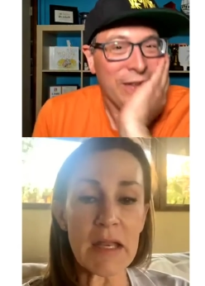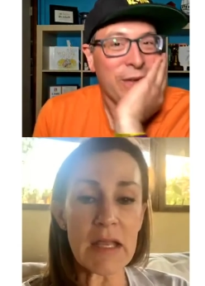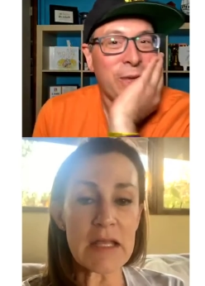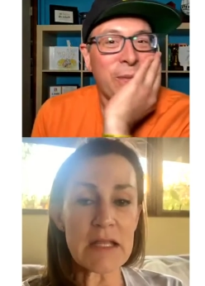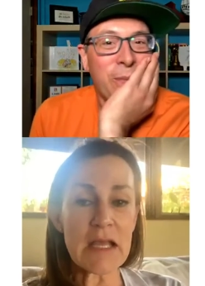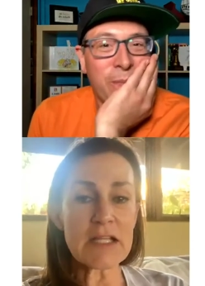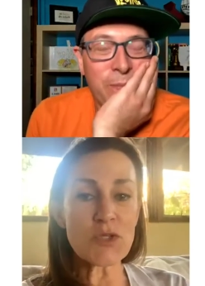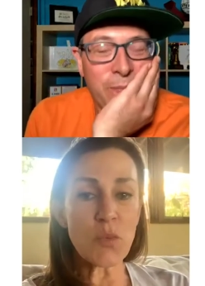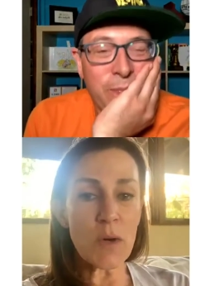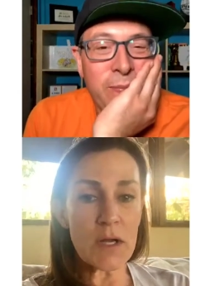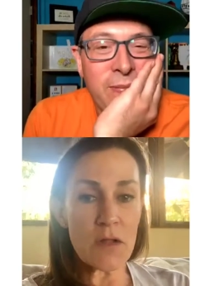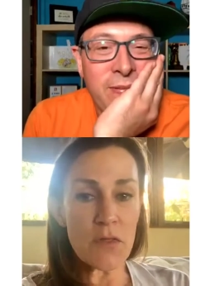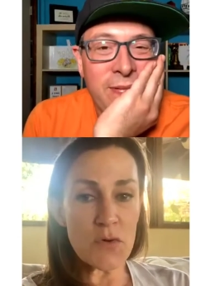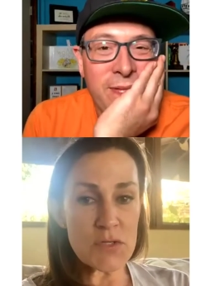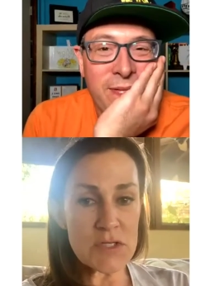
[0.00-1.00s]
Speaker 1: it's one of
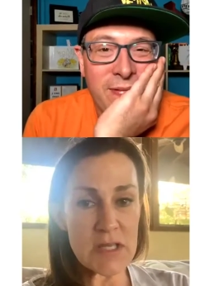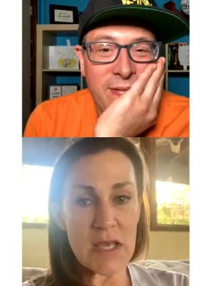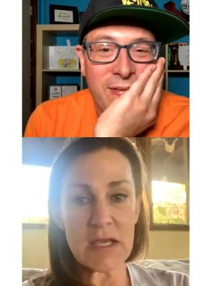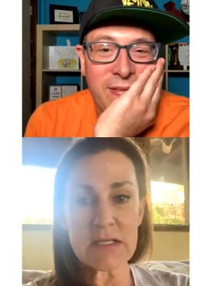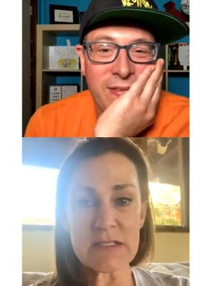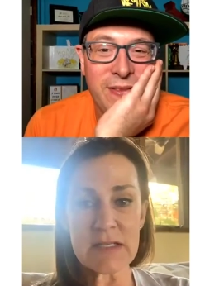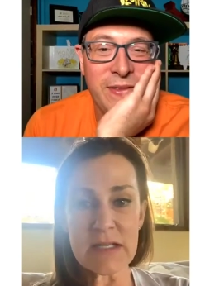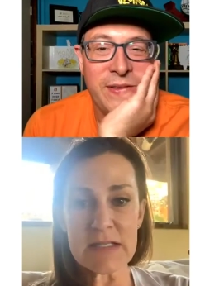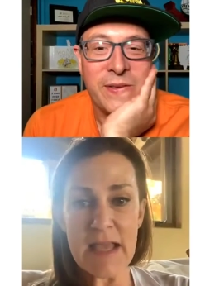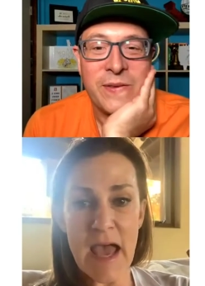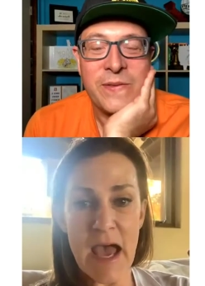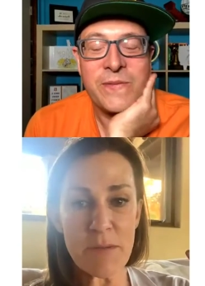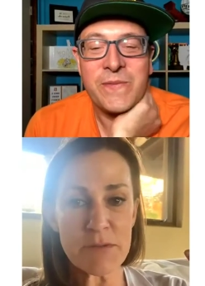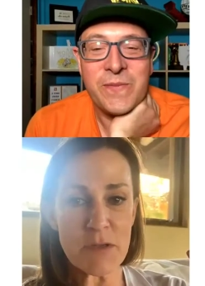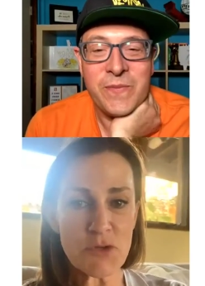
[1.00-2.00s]
those things that is
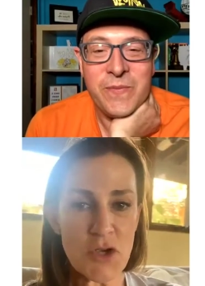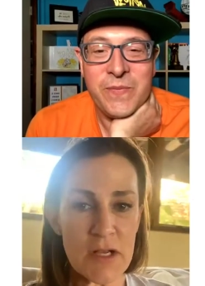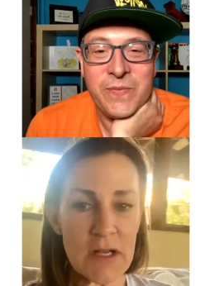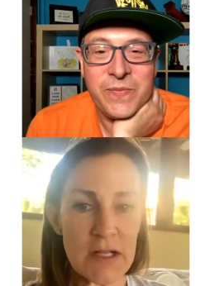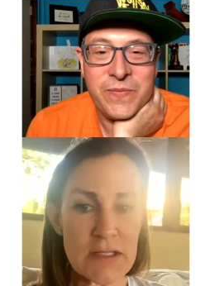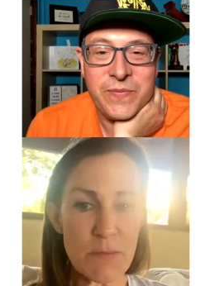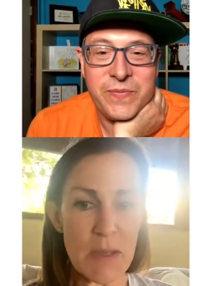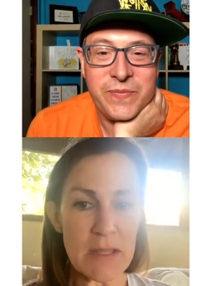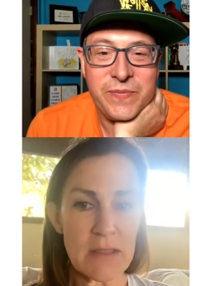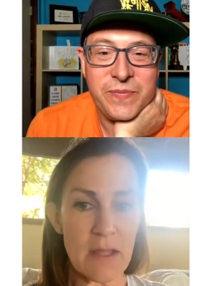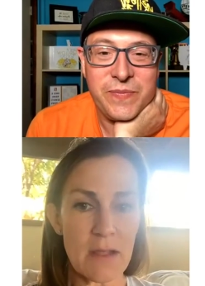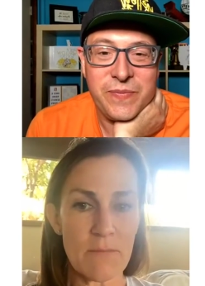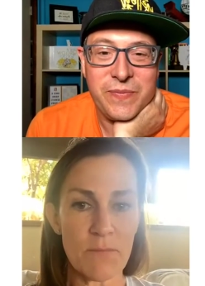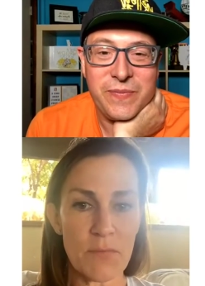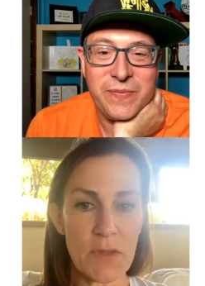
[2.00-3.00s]
abs. I'm trying not to make the
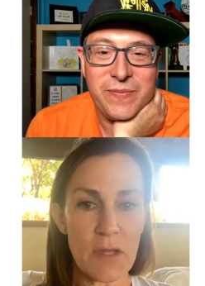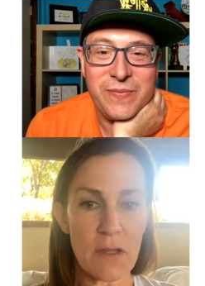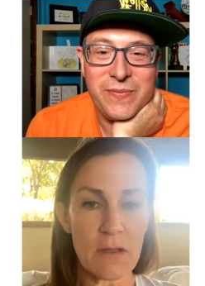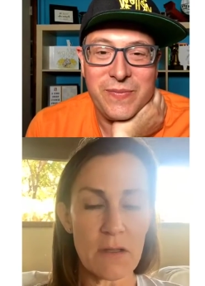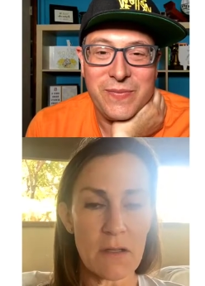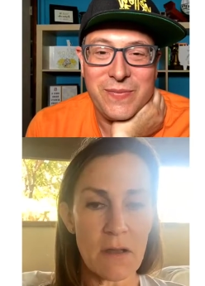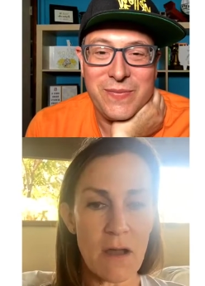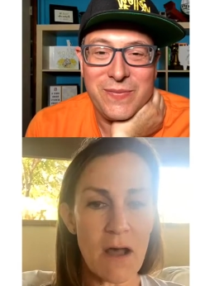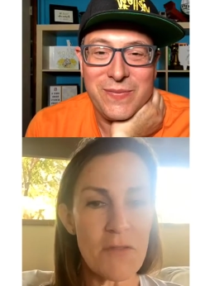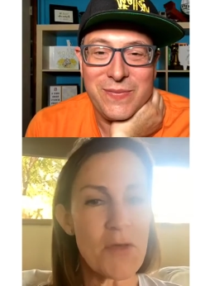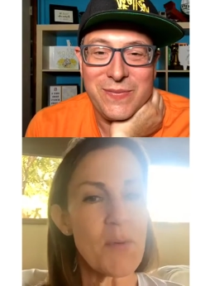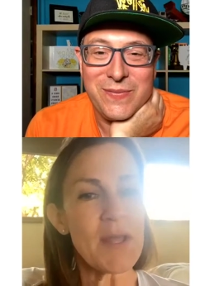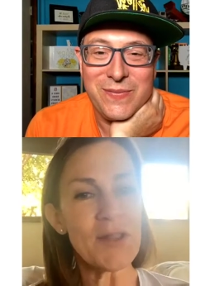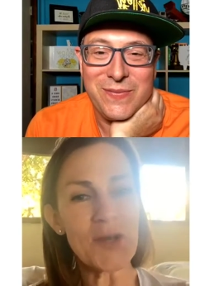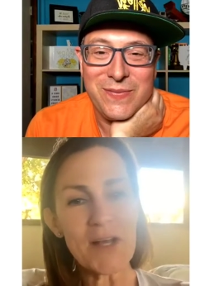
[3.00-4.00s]
Although I
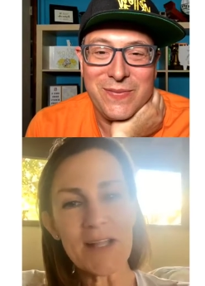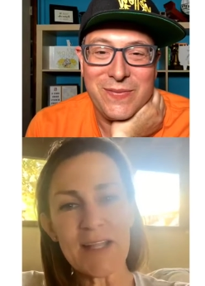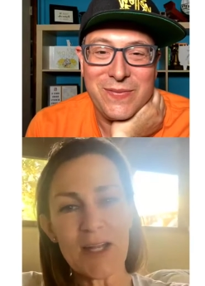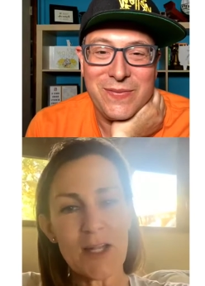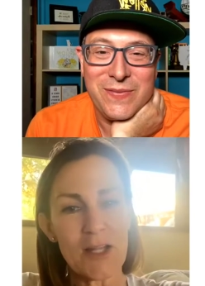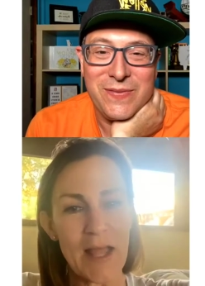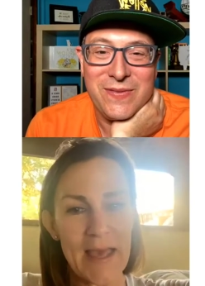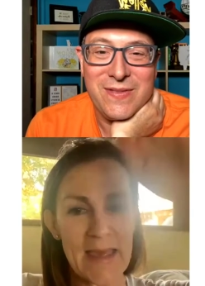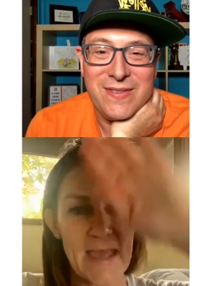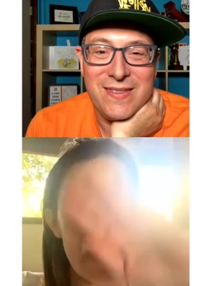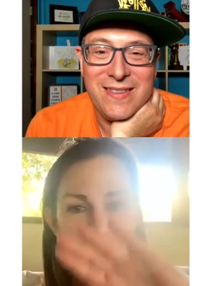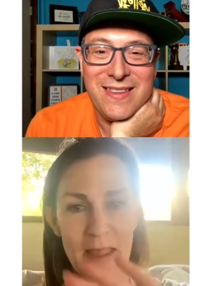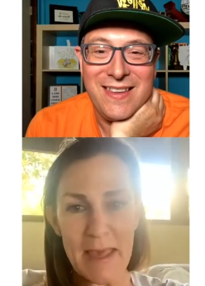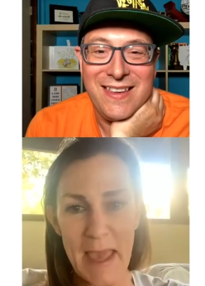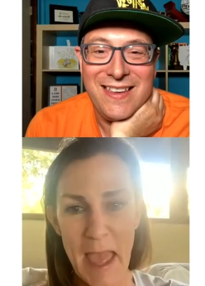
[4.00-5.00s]
look a little like
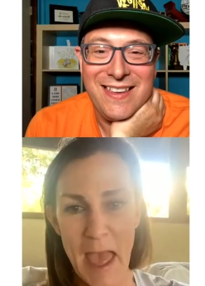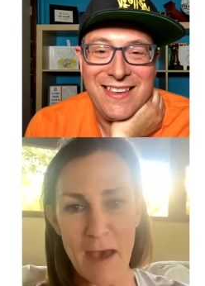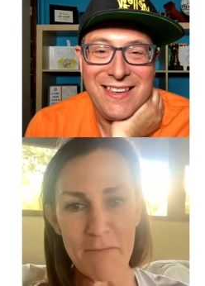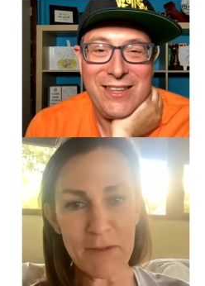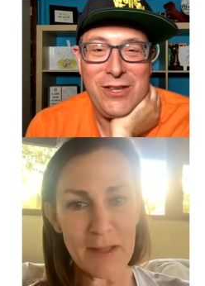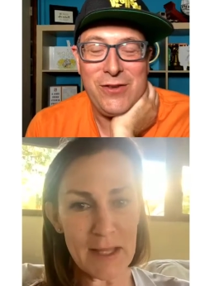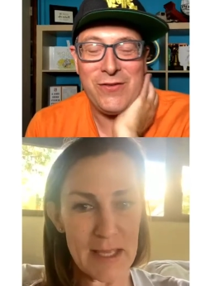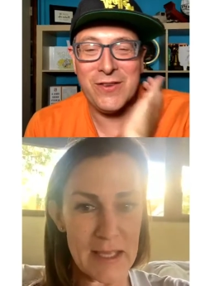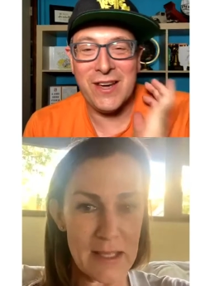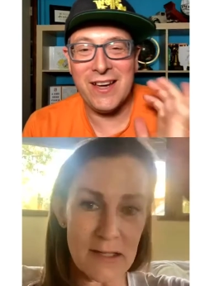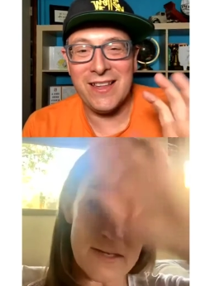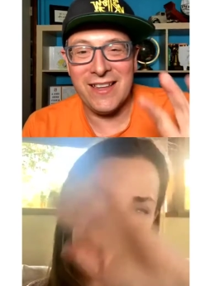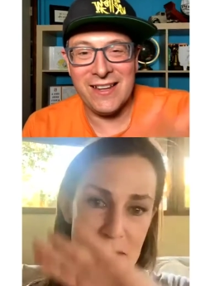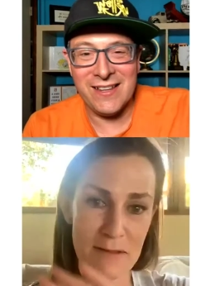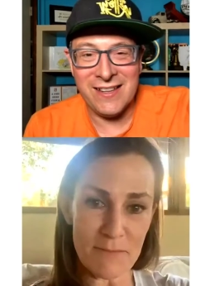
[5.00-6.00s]
like heavenly. You've got
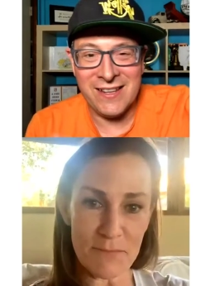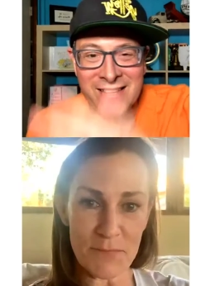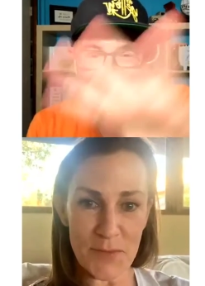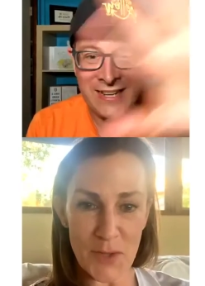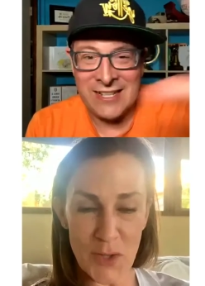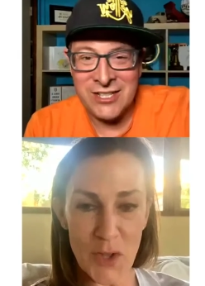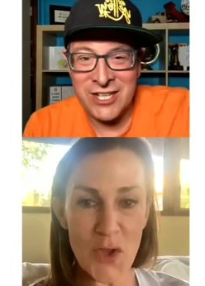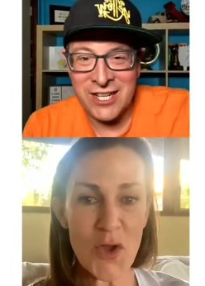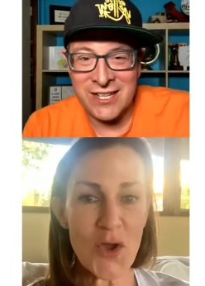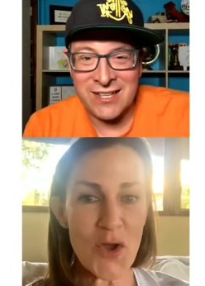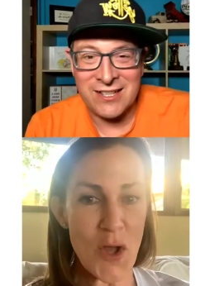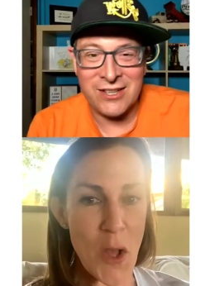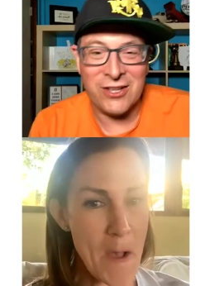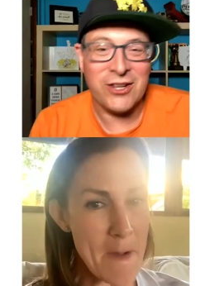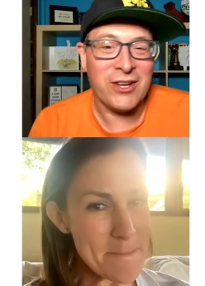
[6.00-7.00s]
Speaker 2: like a little
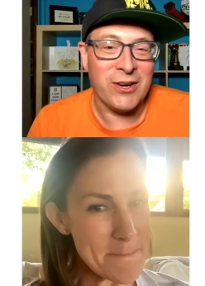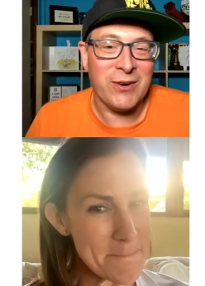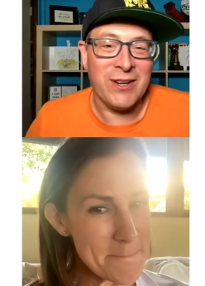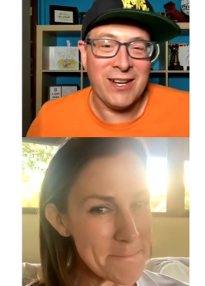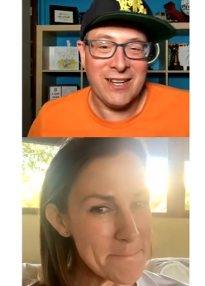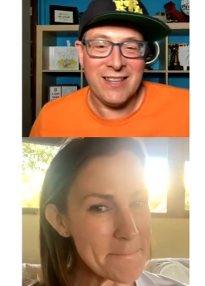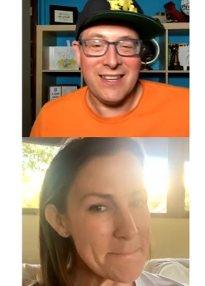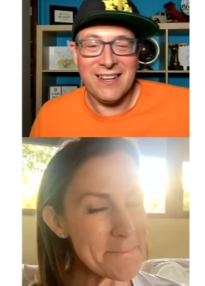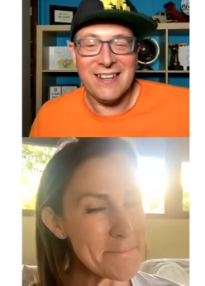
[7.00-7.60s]
angelic look going on there.